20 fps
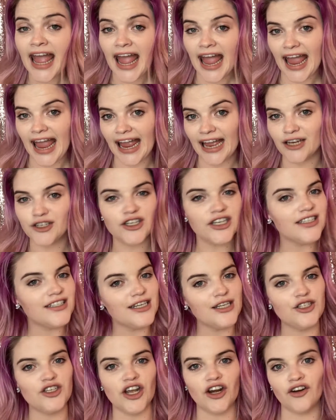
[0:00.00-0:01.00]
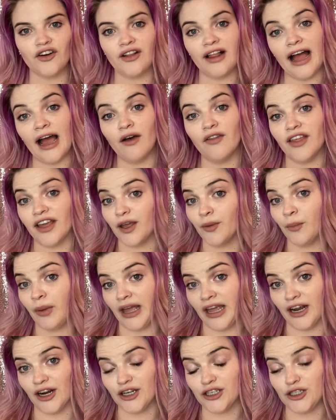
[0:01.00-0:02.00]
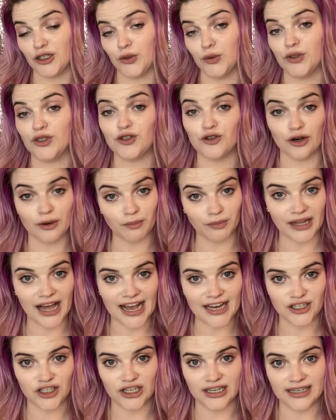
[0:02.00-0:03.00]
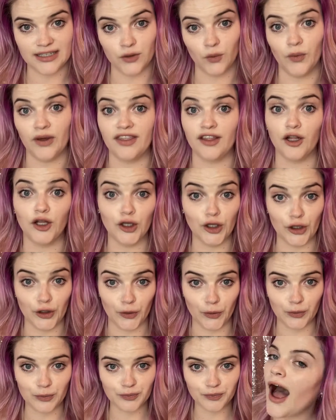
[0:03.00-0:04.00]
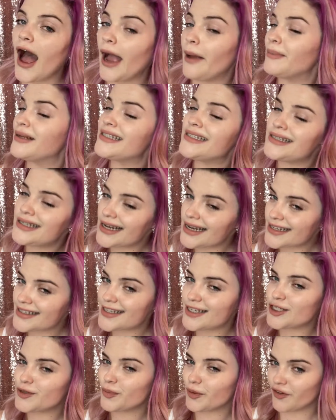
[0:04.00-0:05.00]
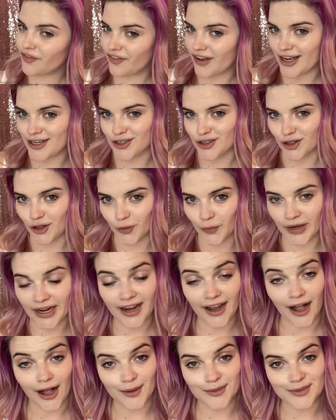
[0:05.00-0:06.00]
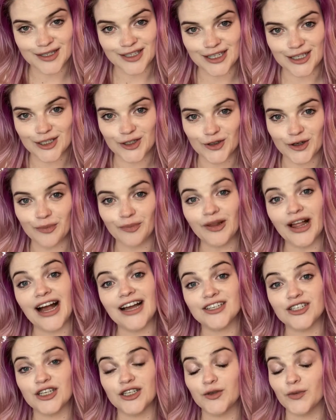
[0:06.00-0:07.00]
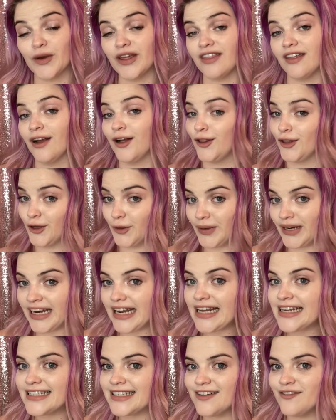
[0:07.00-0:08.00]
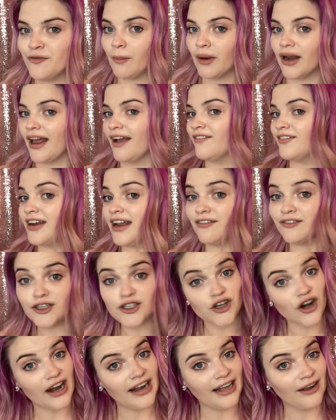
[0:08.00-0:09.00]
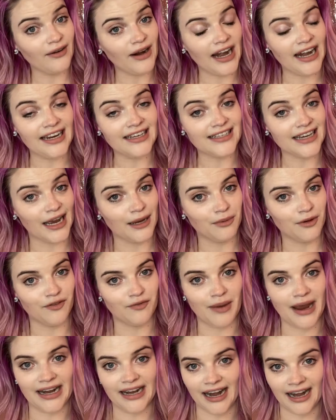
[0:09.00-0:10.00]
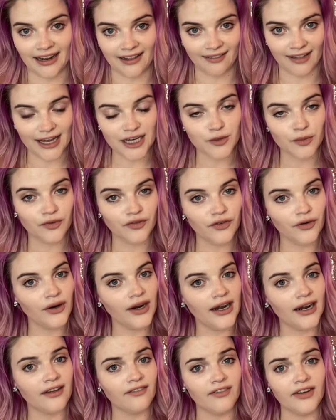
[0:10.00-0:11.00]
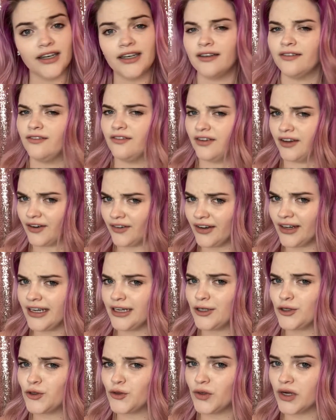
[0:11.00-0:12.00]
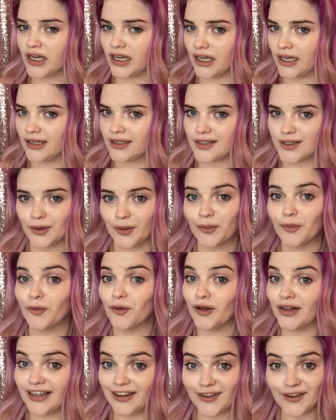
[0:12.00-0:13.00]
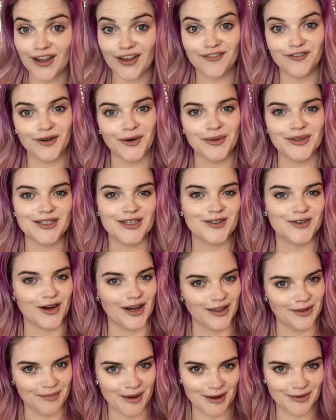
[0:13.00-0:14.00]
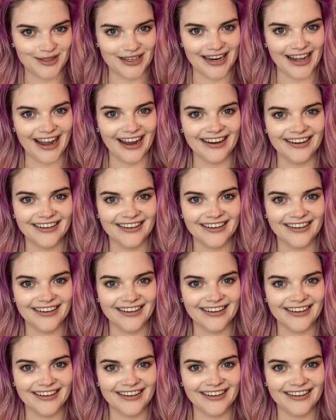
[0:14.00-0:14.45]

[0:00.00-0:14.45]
and just in general how they compare to strip lashes with glue. I'm a seasoned professional when it comes to strip lashes with a glue adhesive, but I've never tried out any type of magnetic lash before, and I find it very intriguing, so I'm really looking forward to trying them out today.